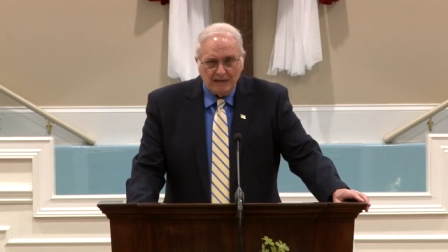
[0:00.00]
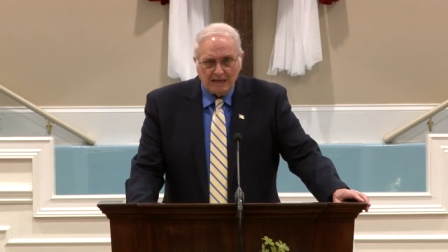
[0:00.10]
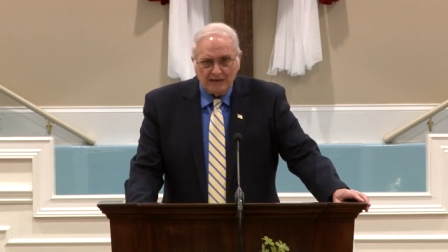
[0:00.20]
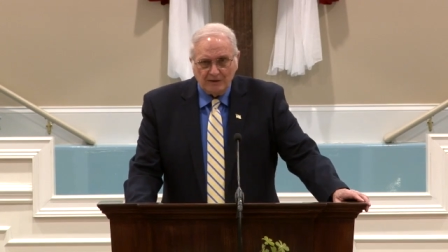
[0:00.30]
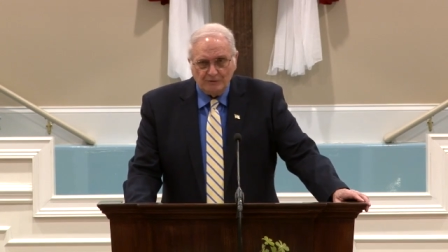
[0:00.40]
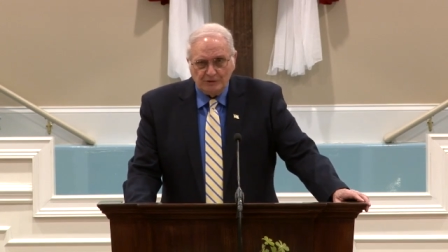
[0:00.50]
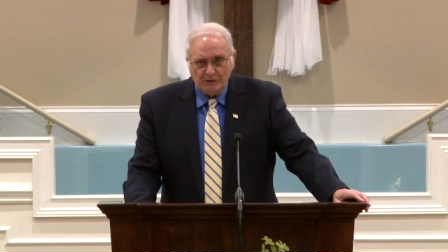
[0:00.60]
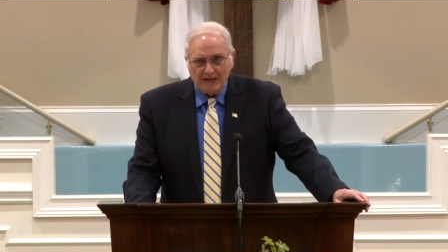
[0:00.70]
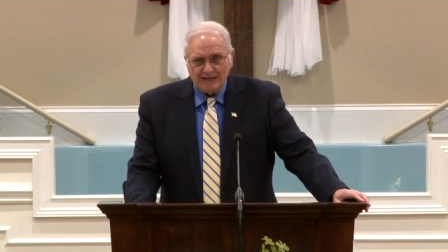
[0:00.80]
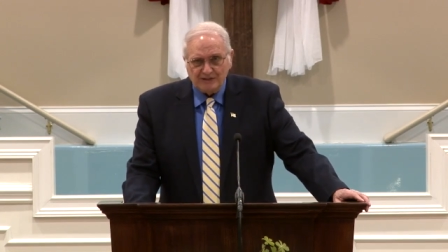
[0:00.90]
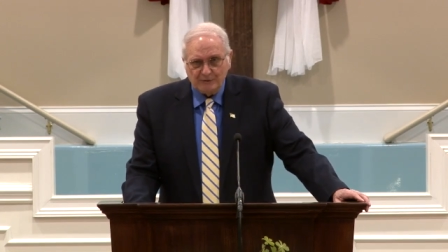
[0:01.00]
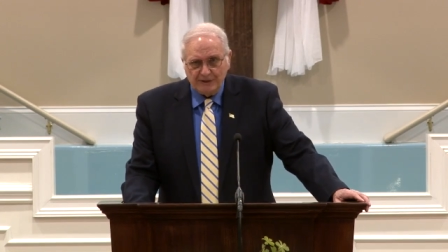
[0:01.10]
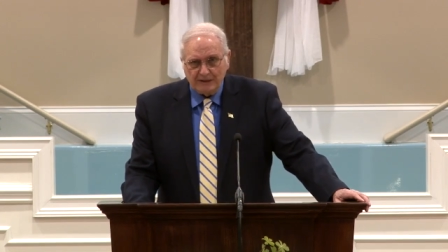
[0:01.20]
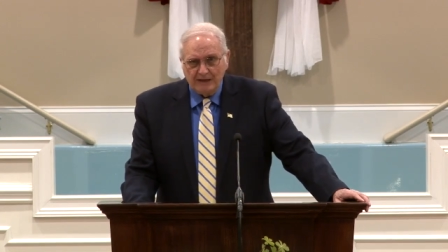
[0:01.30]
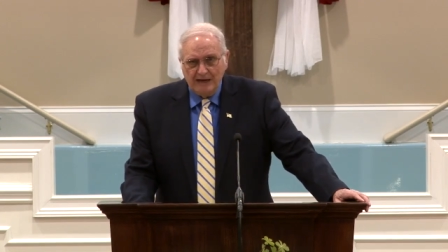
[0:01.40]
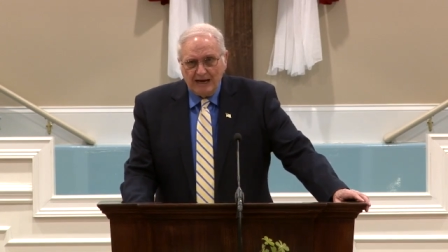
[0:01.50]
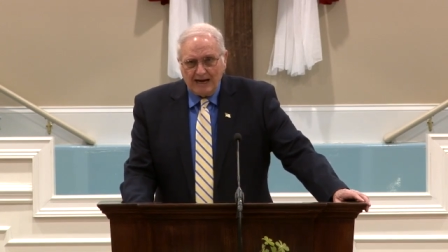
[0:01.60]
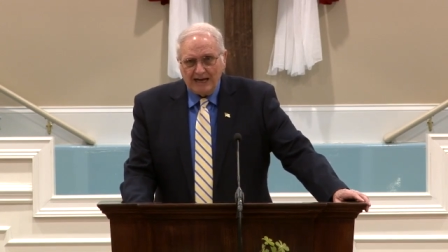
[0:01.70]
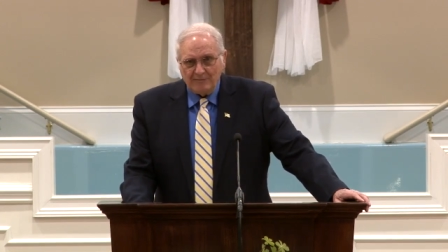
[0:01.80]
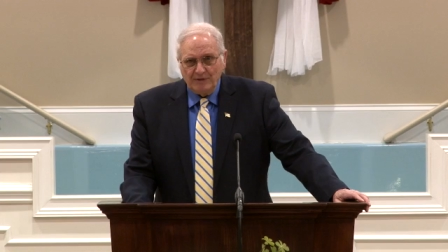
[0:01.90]
Like I told you last week,
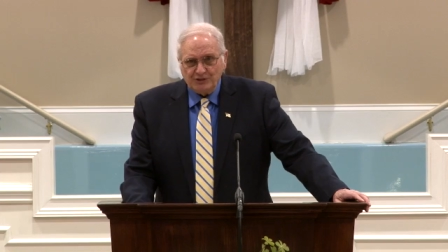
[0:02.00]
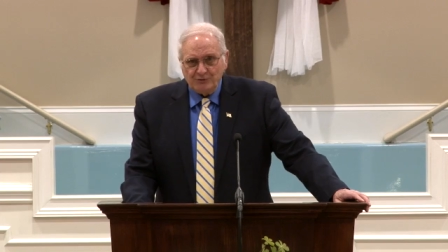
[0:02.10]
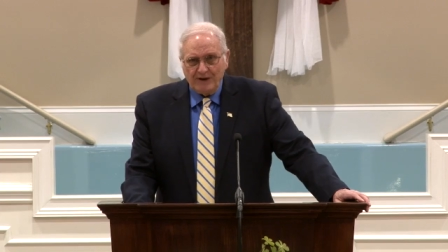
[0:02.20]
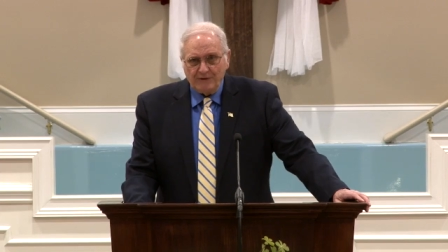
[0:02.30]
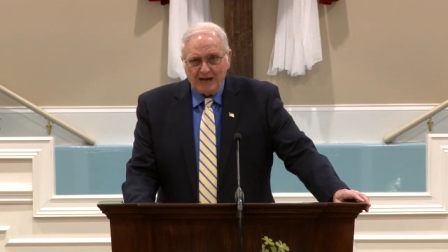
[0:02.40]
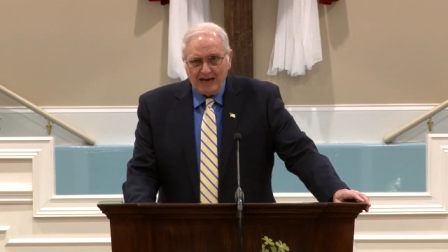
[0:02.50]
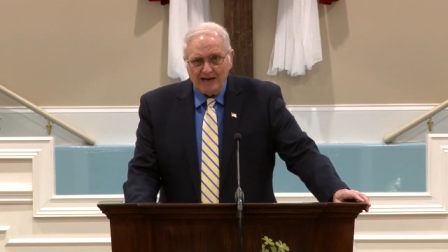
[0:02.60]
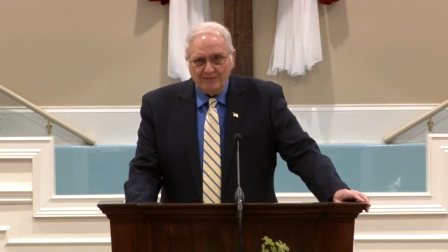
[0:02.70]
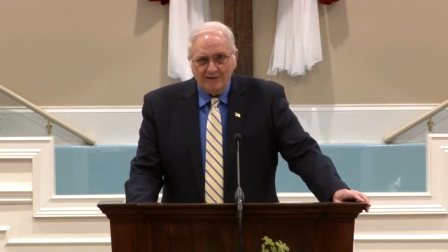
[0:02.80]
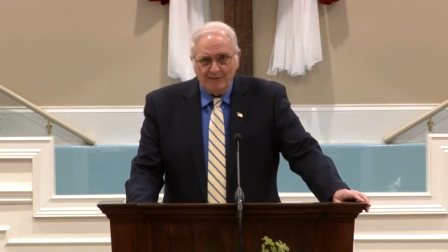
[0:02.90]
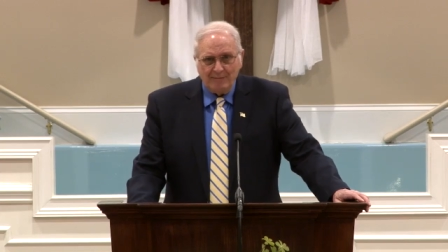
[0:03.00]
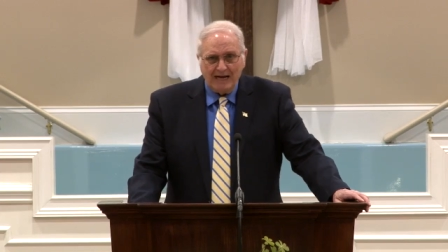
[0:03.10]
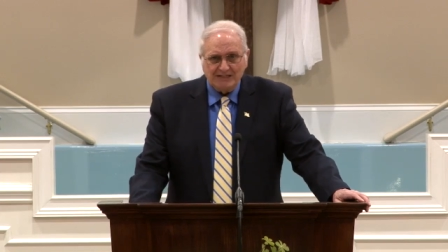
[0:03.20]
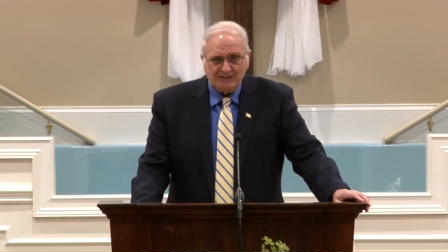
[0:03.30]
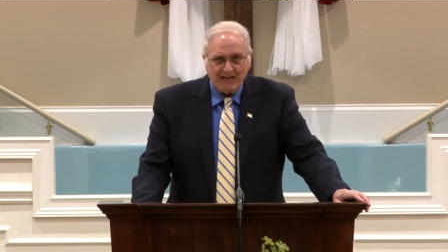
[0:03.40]
I had much rather have my,